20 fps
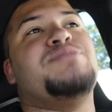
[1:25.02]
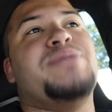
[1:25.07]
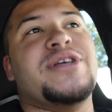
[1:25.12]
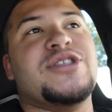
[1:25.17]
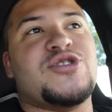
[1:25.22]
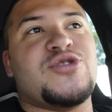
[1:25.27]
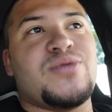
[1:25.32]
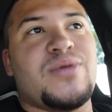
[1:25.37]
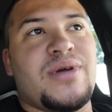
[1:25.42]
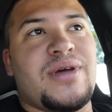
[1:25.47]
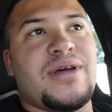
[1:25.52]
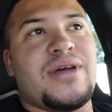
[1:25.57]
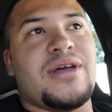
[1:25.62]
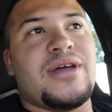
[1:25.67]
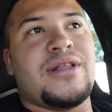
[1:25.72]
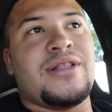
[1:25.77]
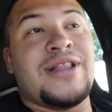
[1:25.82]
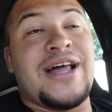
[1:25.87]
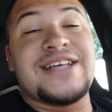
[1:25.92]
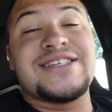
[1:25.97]
been
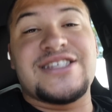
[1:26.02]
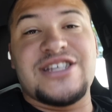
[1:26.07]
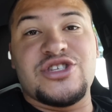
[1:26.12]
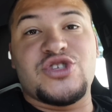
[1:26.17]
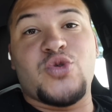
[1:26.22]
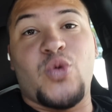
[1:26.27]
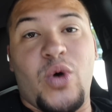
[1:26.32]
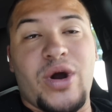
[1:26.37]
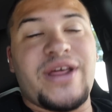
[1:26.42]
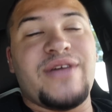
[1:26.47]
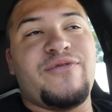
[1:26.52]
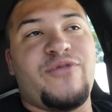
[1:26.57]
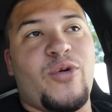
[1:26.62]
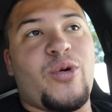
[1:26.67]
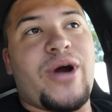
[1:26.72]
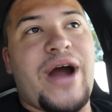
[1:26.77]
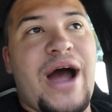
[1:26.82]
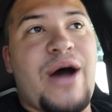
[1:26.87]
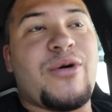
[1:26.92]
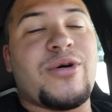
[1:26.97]
less than
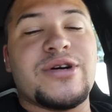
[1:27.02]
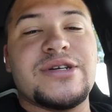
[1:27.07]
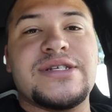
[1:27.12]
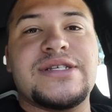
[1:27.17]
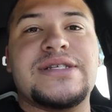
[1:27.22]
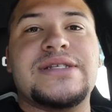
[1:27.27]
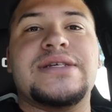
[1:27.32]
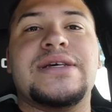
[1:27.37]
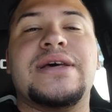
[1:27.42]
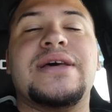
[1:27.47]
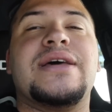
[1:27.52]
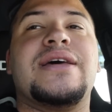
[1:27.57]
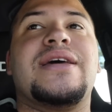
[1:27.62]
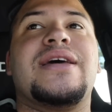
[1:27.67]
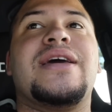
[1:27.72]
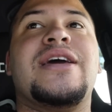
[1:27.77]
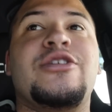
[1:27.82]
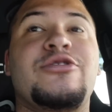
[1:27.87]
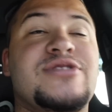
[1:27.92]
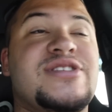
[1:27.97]
24 hours
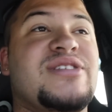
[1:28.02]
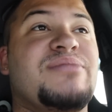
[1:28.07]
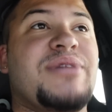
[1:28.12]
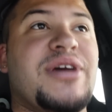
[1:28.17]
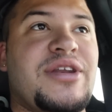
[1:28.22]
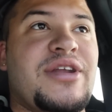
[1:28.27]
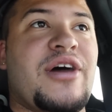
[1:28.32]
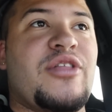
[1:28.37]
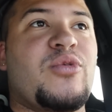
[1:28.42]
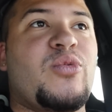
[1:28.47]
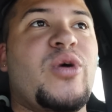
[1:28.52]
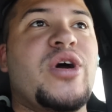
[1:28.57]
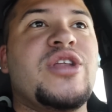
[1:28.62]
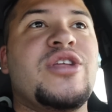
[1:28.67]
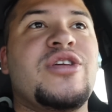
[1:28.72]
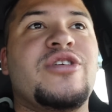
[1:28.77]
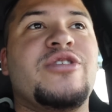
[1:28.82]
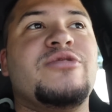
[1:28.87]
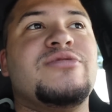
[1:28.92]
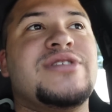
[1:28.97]
and you send me another
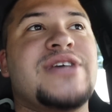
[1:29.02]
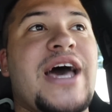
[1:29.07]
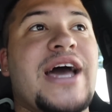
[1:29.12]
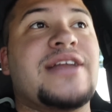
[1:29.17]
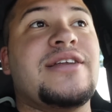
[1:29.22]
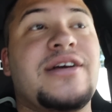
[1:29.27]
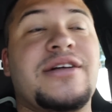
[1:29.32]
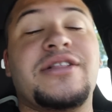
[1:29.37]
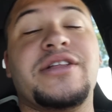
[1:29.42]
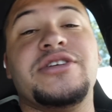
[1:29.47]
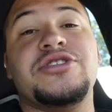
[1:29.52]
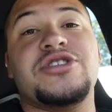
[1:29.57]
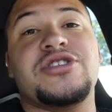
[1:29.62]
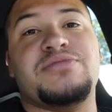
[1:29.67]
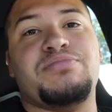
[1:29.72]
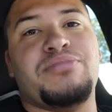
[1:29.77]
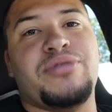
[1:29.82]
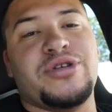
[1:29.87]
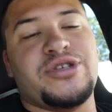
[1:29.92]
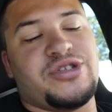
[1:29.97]
one, you technically
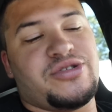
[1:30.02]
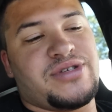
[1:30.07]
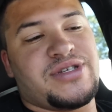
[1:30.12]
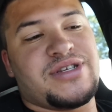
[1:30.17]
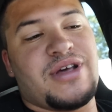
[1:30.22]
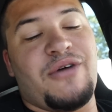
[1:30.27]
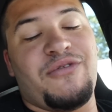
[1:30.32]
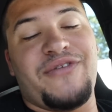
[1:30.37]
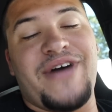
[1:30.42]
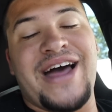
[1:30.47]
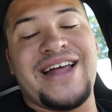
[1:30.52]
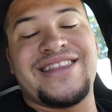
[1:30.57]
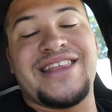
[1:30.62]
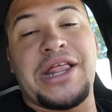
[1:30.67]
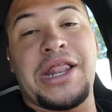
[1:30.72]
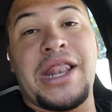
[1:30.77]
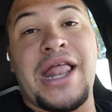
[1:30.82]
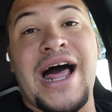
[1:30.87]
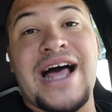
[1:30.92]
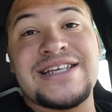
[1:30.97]
just put yourself at
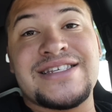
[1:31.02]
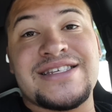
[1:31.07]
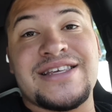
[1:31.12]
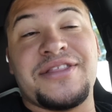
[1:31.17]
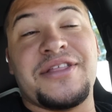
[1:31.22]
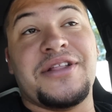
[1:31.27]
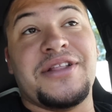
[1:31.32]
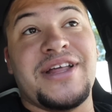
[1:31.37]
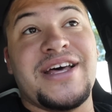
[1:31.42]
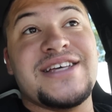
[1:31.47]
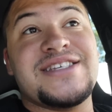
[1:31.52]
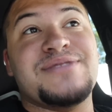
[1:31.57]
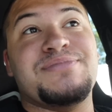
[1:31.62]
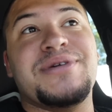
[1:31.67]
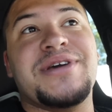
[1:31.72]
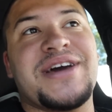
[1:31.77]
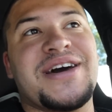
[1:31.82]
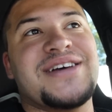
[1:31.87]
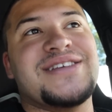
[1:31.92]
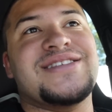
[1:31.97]
the last of the list,
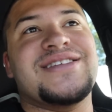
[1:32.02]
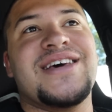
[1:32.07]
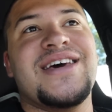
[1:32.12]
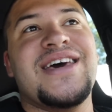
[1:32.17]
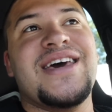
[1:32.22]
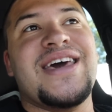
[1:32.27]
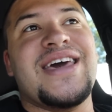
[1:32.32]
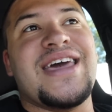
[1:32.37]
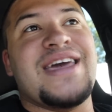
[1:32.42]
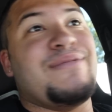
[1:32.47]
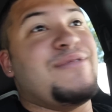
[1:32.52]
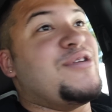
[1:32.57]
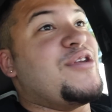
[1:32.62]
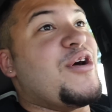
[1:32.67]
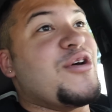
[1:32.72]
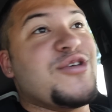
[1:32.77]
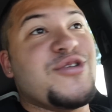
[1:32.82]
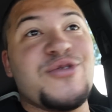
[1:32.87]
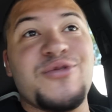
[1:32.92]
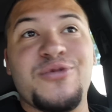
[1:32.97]
because even
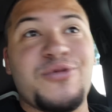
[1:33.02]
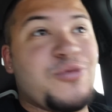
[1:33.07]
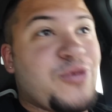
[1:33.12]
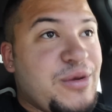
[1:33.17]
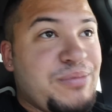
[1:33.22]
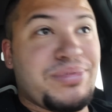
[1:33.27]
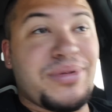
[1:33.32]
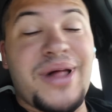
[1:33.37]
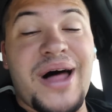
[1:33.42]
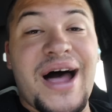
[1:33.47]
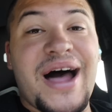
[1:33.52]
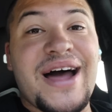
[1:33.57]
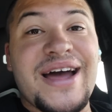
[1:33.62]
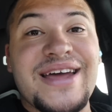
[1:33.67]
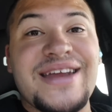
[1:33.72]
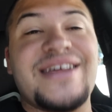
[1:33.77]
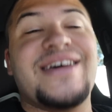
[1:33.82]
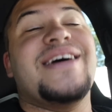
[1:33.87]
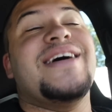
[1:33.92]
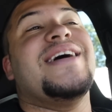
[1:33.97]
though you
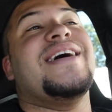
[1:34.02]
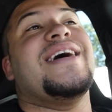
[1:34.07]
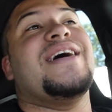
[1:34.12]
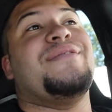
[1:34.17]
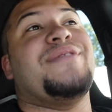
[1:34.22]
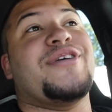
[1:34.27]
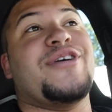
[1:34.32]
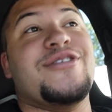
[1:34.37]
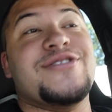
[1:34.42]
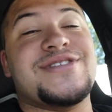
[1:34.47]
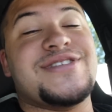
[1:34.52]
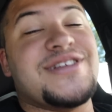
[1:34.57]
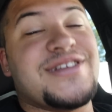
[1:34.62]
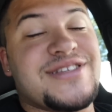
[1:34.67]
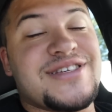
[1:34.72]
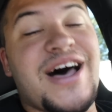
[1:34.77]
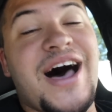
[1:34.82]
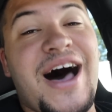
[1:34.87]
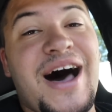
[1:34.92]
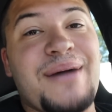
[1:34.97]
replied, if it goes to the
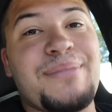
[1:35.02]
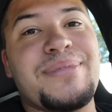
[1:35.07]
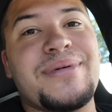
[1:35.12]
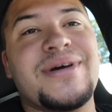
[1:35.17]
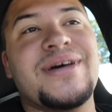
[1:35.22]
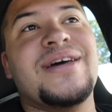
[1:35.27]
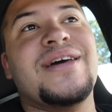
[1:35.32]
top,